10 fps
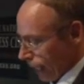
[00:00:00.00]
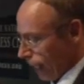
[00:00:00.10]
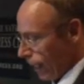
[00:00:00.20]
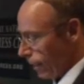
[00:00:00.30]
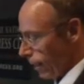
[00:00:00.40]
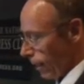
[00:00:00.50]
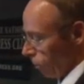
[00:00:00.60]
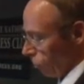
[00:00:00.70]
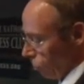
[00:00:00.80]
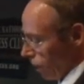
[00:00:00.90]
in
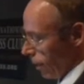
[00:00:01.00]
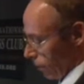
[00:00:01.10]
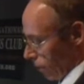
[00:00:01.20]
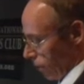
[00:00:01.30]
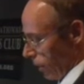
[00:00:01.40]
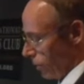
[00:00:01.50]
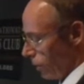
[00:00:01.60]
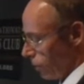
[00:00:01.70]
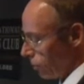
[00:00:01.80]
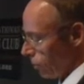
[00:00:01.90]
the run-up to this,
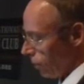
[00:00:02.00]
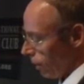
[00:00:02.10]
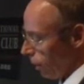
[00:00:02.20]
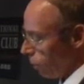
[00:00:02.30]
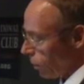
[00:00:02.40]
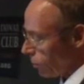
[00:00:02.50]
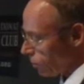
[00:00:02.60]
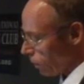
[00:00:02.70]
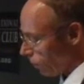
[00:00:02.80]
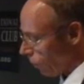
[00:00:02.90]
I want to
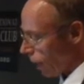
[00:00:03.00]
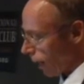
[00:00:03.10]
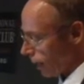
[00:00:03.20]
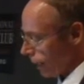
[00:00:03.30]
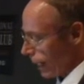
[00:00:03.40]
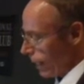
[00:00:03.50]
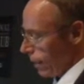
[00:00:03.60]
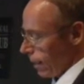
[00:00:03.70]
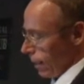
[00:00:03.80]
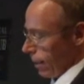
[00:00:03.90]
just provide
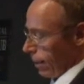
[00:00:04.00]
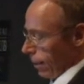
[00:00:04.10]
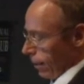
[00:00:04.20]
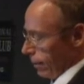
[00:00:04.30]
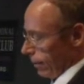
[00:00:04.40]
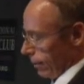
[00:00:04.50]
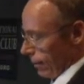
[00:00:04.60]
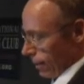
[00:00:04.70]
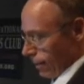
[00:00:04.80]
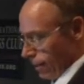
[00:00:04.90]
an
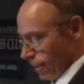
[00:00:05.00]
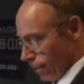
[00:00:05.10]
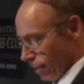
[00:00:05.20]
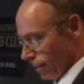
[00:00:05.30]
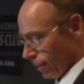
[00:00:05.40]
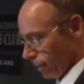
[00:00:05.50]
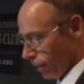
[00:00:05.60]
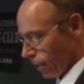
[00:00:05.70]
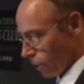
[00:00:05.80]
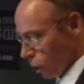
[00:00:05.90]

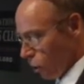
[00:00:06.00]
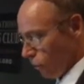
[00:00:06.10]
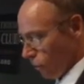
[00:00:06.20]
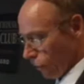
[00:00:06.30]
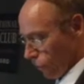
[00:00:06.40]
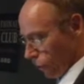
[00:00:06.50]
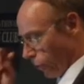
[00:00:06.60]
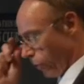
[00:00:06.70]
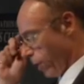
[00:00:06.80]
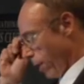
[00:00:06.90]

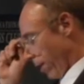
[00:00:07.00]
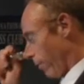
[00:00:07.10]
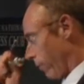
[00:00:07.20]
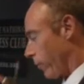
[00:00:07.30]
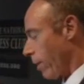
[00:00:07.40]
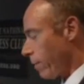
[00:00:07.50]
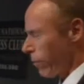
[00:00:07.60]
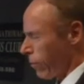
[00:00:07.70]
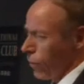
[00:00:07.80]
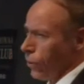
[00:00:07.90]
overview of some of the
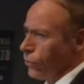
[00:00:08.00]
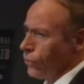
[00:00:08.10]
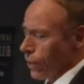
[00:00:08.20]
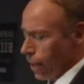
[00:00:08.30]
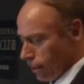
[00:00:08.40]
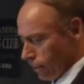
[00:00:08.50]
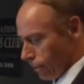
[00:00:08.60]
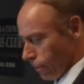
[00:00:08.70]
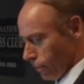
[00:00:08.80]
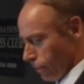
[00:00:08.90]
folks that
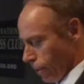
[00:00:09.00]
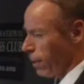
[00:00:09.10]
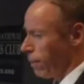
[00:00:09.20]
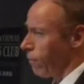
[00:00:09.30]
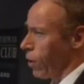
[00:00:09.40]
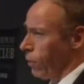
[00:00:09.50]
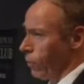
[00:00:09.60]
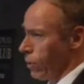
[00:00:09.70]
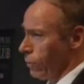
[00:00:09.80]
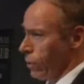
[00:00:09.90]
we've been involved
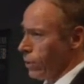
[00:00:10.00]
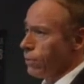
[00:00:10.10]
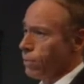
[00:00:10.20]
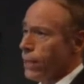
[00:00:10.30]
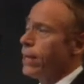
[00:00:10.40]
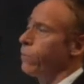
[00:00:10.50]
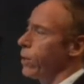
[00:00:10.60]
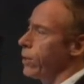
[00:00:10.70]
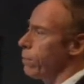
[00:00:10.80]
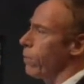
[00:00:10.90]
with meeting
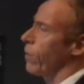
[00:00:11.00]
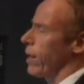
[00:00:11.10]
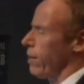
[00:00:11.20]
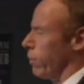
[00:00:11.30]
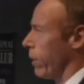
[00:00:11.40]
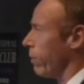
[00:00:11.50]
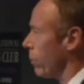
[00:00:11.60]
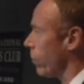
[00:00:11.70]
with and providing briefings